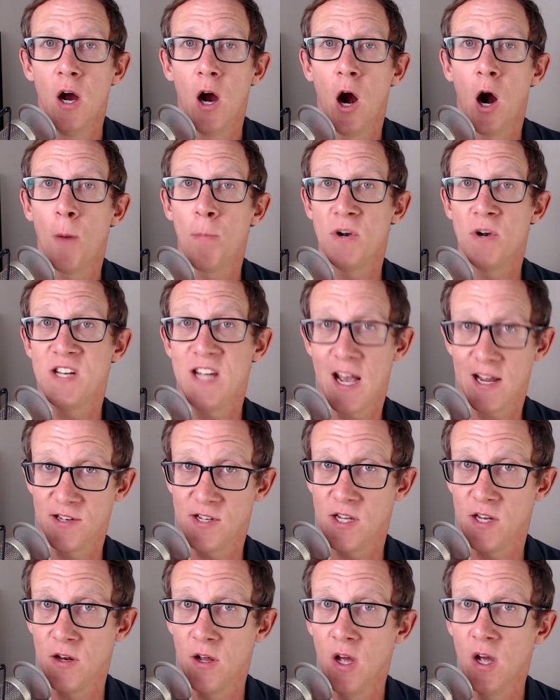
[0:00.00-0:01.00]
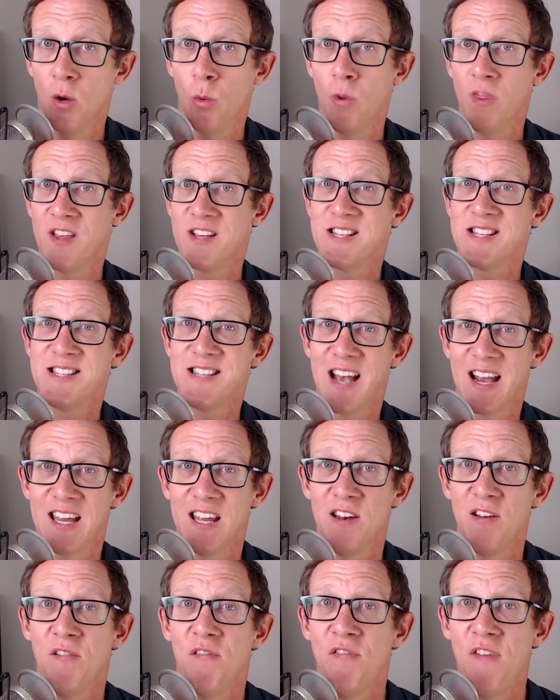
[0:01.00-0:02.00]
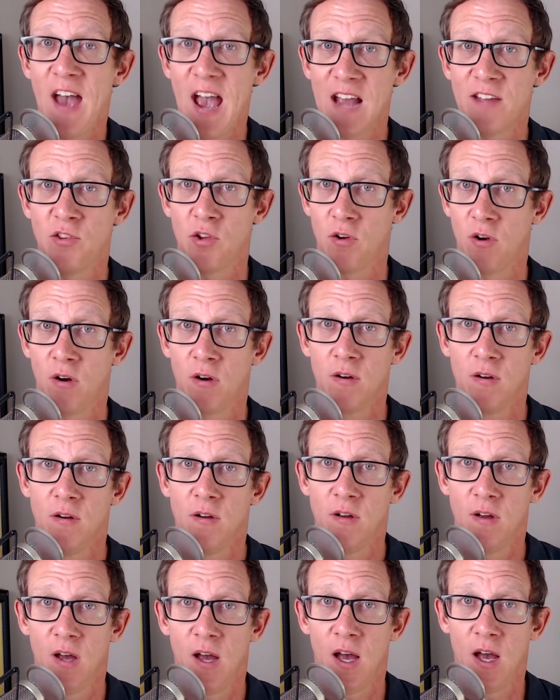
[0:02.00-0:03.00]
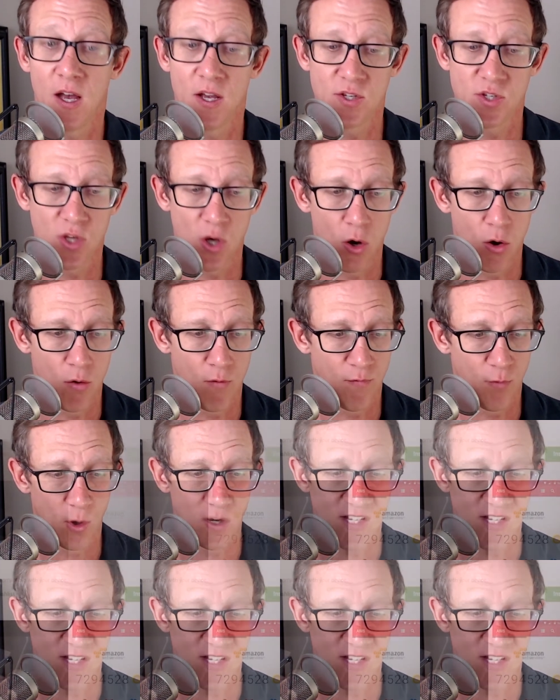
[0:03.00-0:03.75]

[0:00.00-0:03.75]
are protected with a second factor. So, for